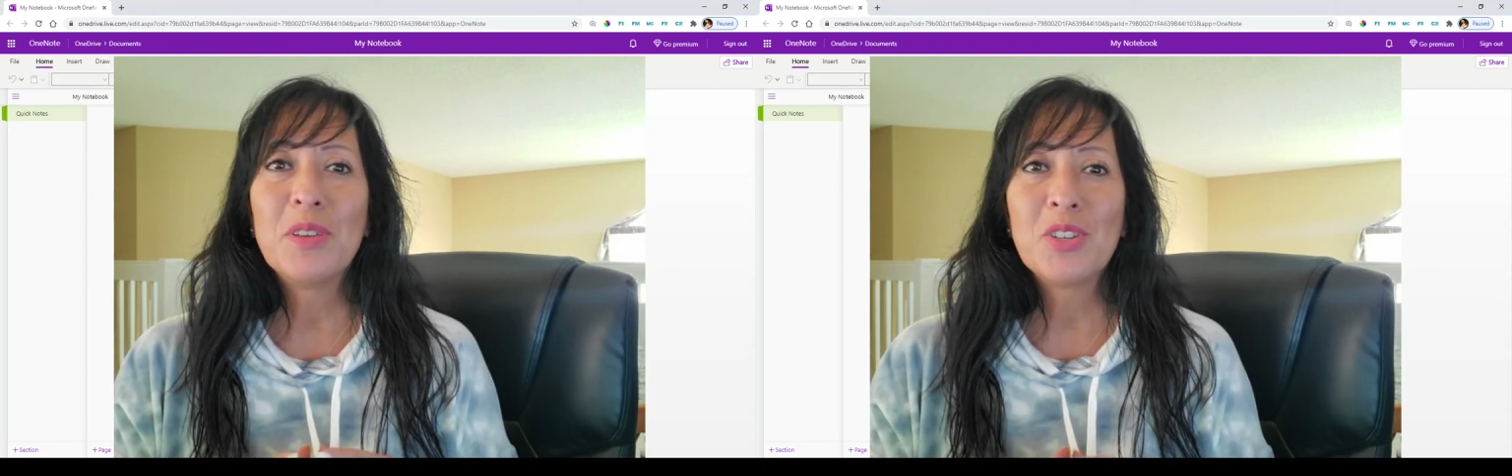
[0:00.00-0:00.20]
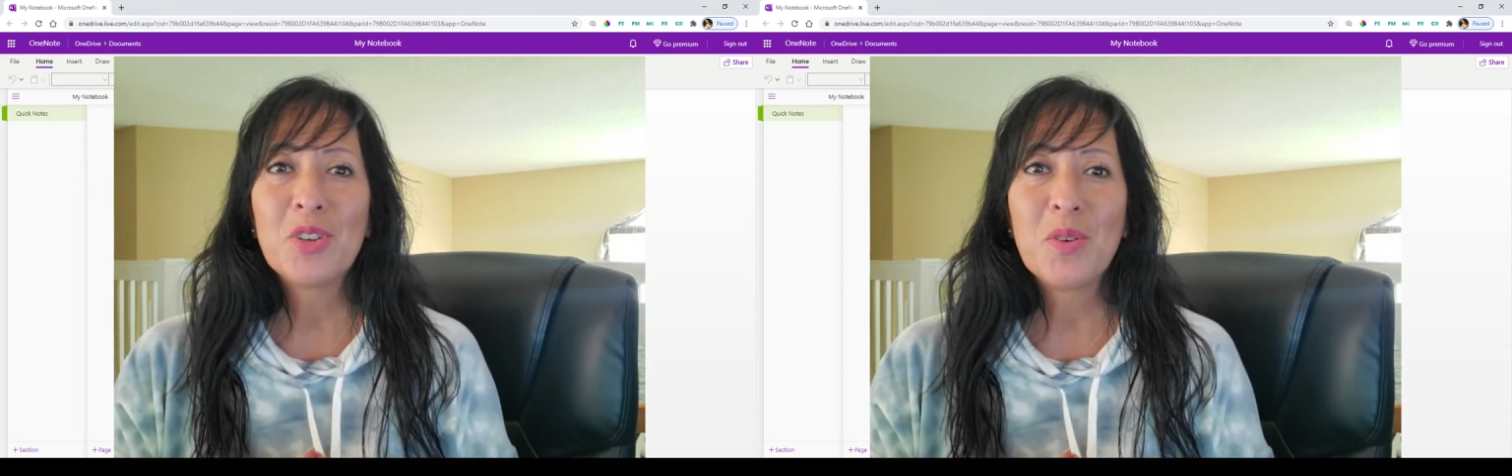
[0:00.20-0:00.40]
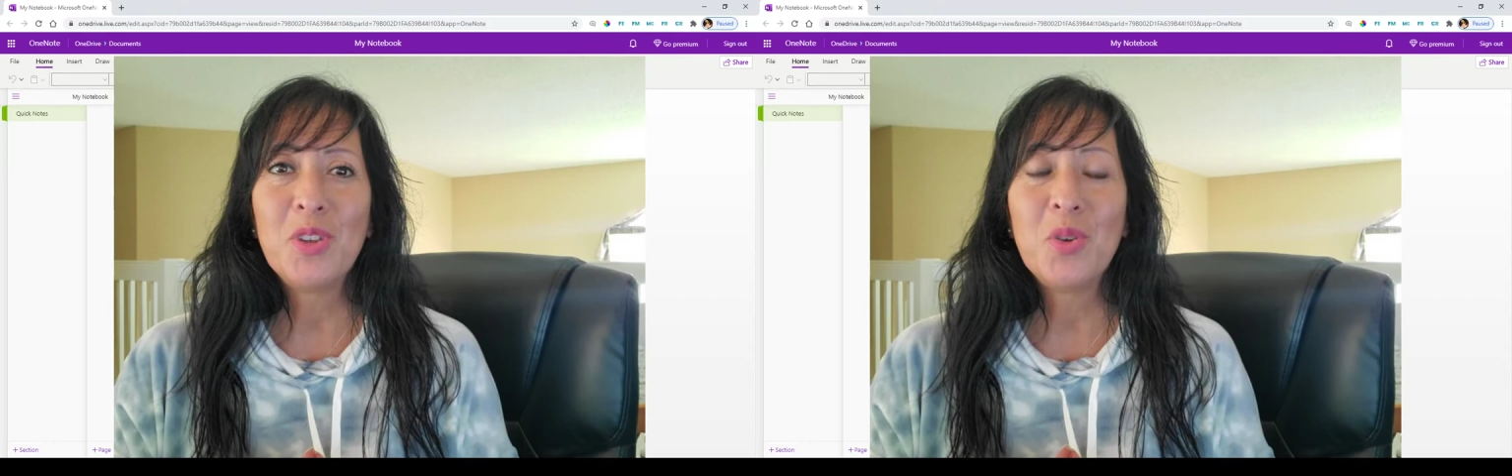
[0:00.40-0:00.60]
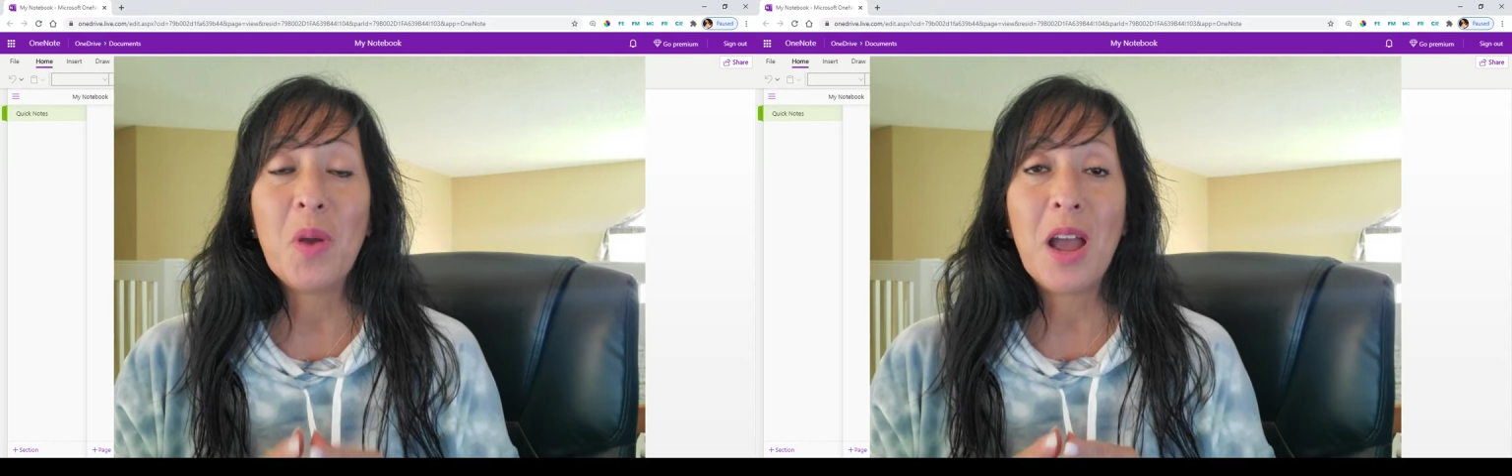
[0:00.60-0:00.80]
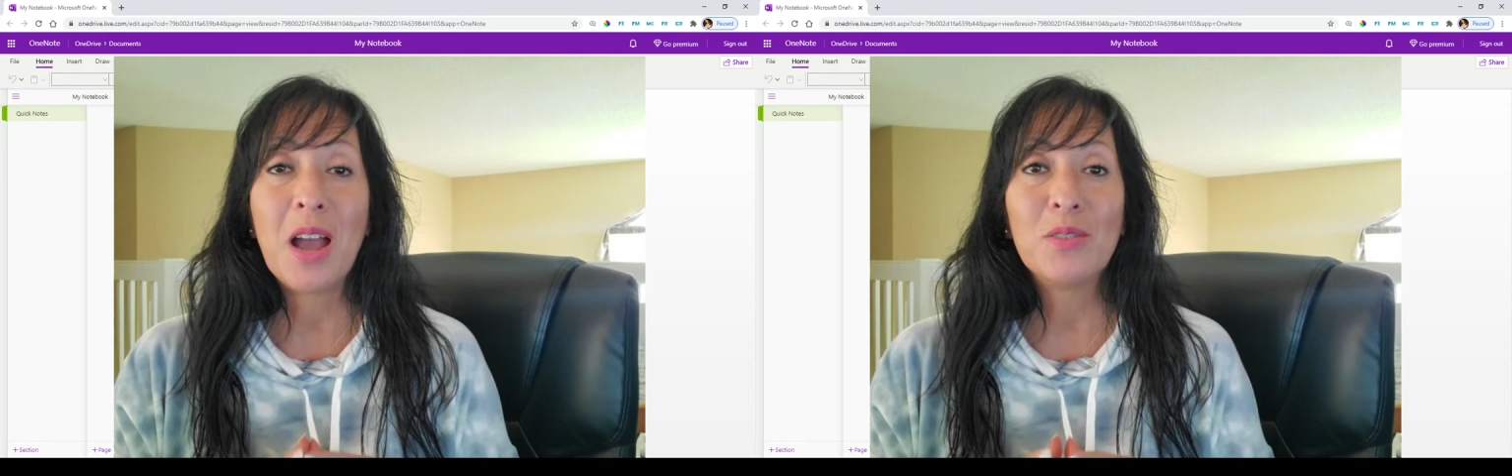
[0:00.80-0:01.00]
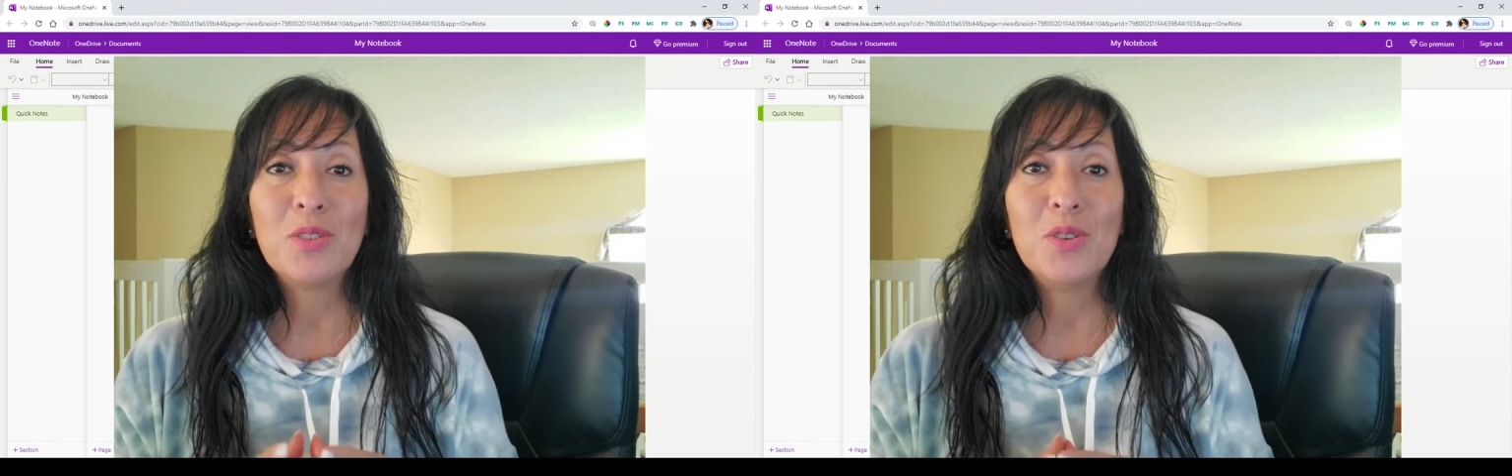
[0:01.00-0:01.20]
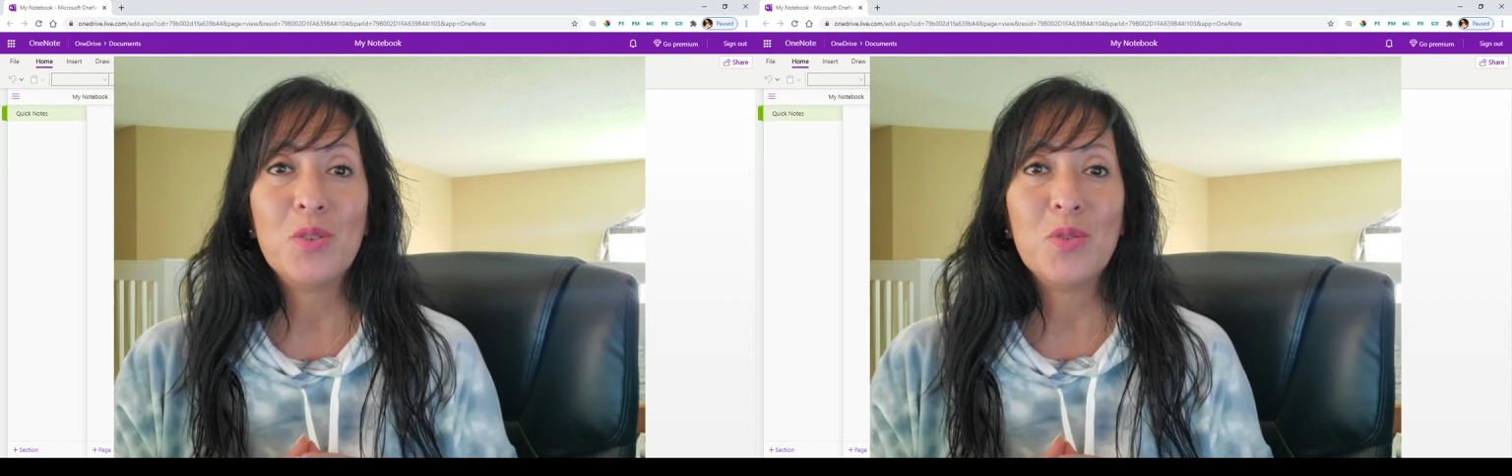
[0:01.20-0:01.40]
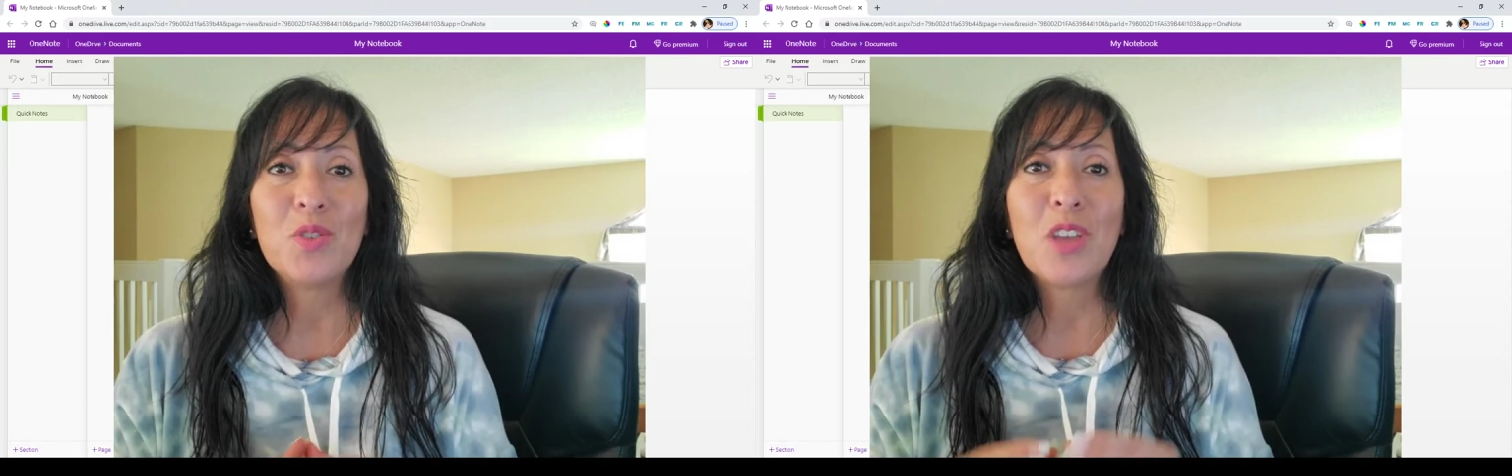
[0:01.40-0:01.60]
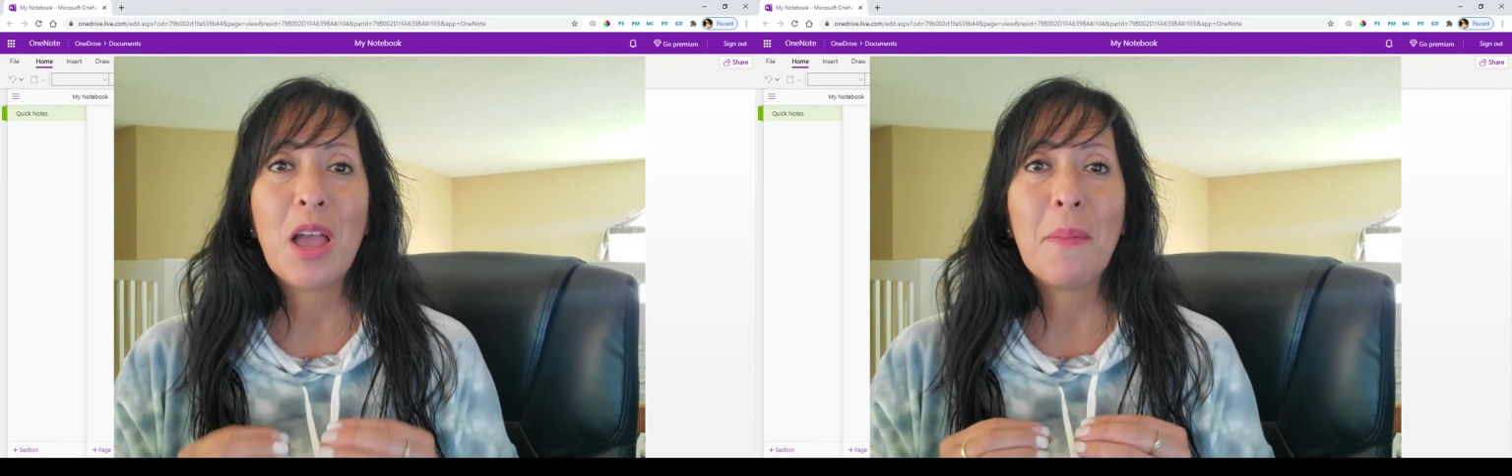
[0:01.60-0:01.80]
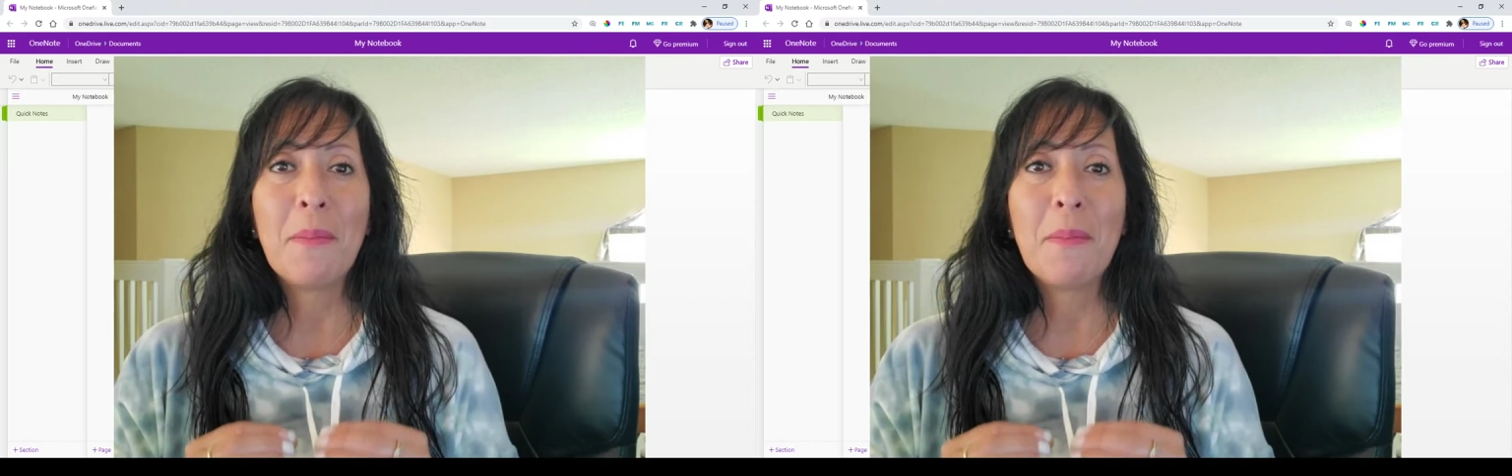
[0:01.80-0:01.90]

showing you how to use